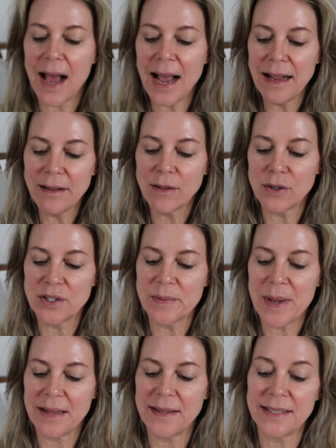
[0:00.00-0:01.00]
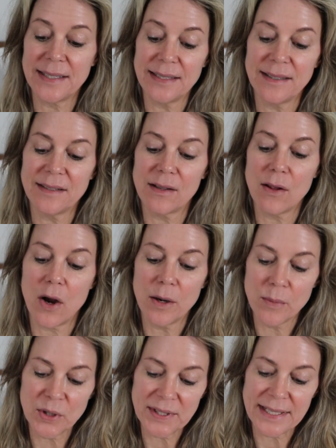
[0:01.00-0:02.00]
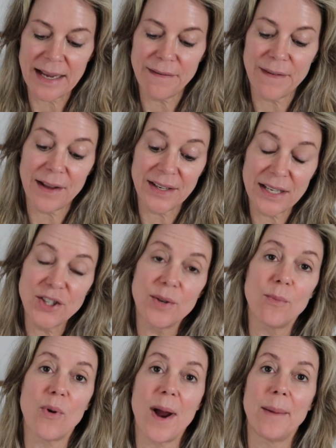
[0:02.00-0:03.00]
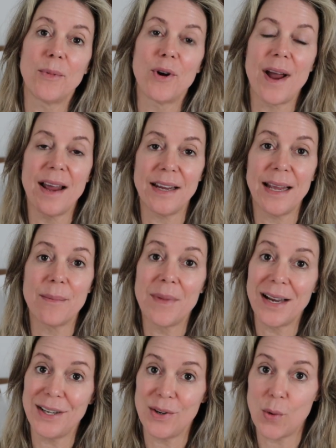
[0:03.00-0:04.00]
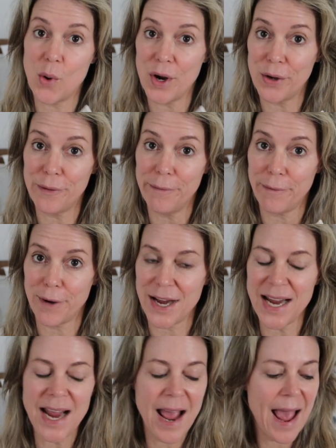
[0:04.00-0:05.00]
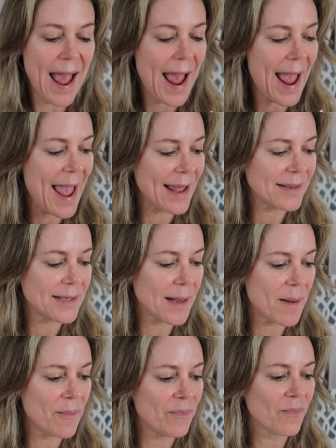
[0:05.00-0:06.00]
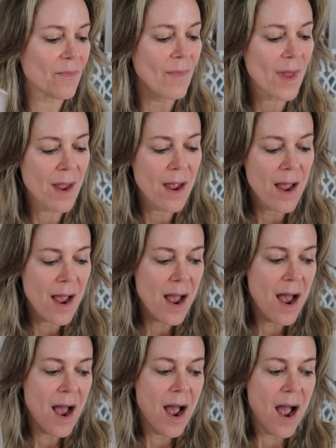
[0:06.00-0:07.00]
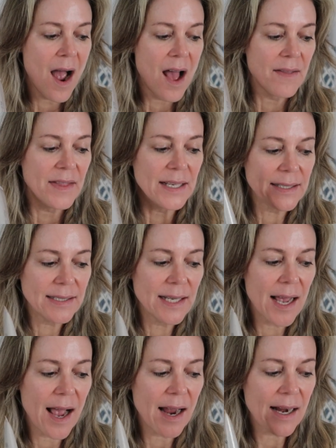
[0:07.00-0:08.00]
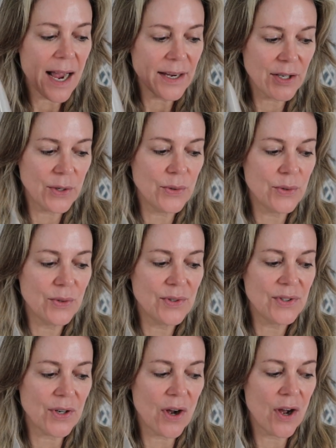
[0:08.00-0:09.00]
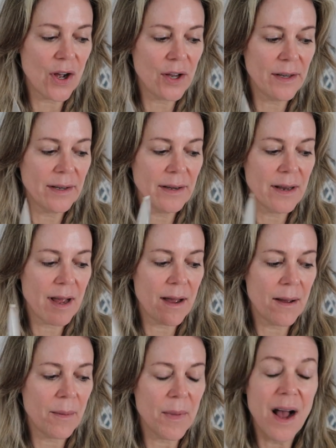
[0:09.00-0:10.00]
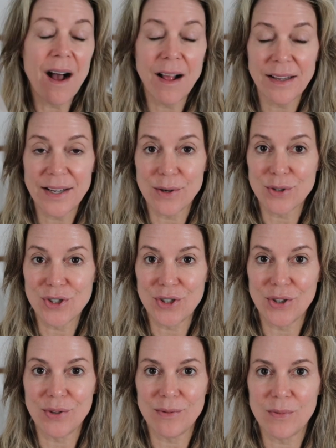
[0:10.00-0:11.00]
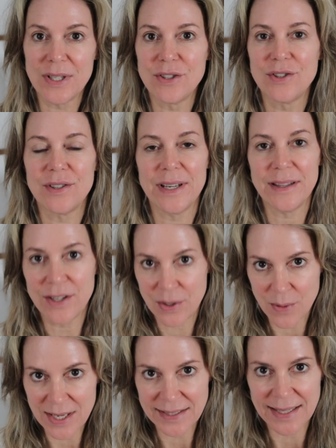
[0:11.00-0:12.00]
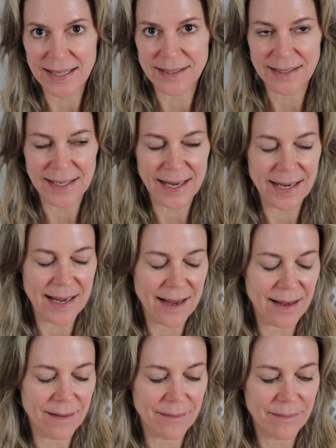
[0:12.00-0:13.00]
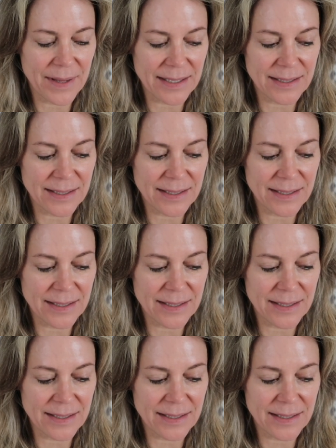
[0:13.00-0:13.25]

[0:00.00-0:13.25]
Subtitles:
I learned about this. This is a Laura Mercier foundation primer. I get mine in oil free, and this got used on a Hollyoaks shoot, which in the US that's a